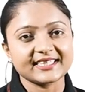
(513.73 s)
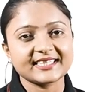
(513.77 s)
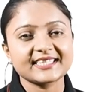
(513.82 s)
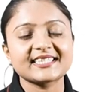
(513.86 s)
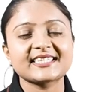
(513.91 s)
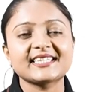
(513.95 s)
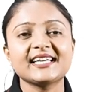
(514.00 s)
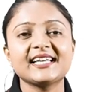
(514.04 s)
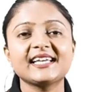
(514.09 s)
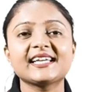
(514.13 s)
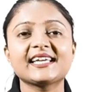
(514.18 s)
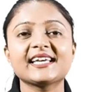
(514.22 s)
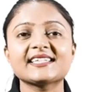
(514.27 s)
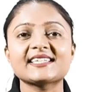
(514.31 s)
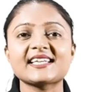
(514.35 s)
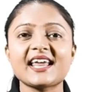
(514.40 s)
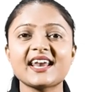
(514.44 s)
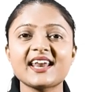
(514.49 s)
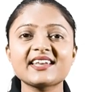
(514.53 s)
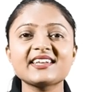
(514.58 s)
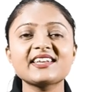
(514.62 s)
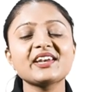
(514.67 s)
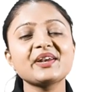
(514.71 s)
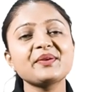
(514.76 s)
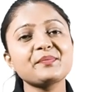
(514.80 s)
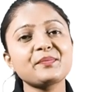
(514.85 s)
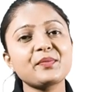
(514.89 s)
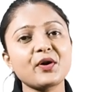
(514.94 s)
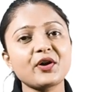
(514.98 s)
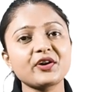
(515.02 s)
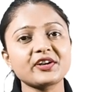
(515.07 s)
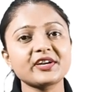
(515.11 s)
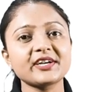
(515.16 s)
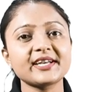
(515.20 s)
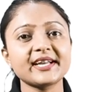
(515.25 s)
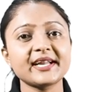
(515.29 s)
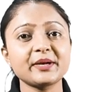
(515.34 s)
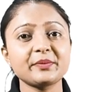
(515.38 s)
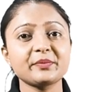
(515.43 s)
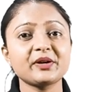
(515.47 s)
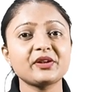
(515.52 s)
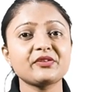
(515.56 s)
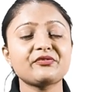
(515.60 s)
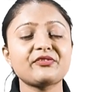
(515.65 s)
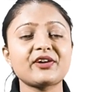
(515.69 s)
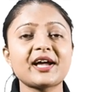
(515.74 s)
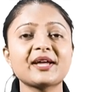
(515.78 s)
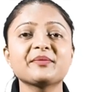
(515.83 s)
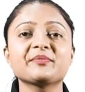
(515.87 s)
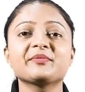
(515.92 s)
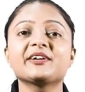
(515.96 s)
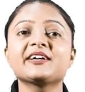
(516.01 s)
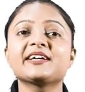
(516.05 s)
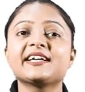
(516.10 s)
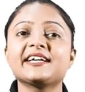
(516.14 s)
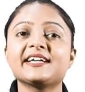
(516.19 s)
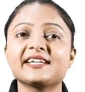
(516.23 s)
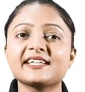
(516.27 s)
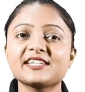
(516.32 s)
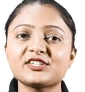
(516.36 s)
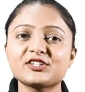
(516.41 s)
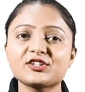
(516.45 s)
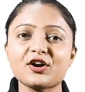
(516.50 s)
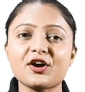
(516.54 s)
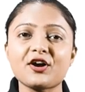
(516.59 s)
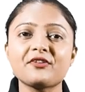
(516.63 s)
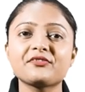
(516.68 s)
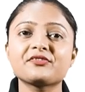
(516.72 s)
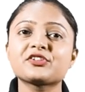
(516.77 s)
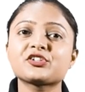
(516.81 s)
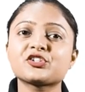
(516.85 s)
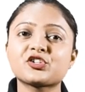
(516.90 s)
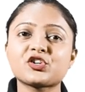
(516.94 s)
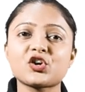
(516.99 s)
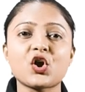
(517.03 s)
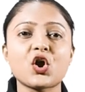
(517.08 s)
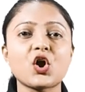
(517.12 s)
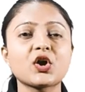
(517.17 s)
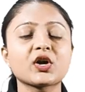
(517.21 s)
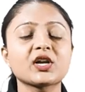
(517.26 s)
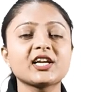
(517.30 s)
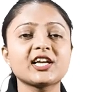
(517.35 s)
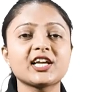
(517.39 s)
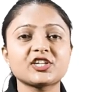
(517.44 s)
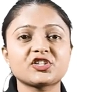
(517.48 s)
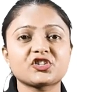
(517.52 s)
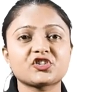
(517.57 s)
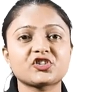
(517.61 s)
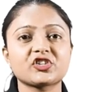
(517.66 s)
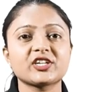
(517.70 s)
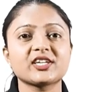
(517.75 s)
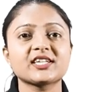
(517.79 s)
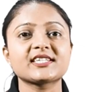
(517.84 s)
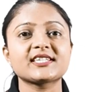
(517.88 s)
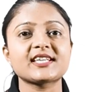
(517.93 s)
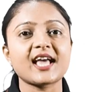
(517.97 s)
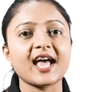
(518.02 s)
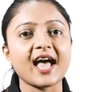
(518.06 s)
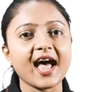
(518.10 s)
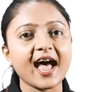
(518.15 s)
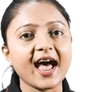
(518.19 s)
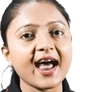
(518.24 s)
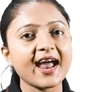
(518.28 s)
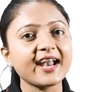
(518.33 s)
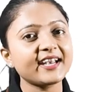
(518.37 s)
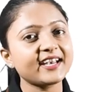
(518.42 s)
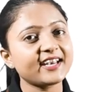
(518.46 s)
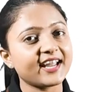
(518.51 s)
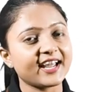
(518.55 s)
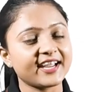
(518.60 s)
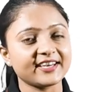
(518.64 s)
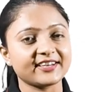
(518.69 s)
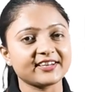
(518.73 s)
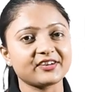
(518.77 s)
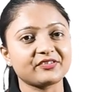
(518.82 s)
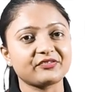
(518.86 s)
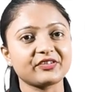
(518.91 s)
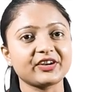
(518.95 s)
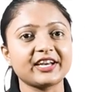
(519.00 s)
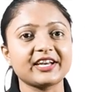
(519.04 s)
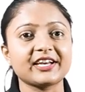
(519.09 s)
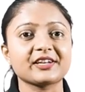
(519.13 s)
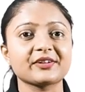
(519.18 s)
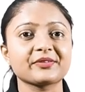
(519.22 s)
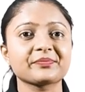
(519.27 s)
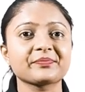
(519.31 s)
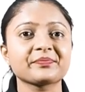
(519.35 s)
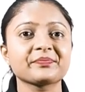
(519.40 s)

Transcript: Silk is another important animal fiber. It is soft, strong, lustrous and light in weight.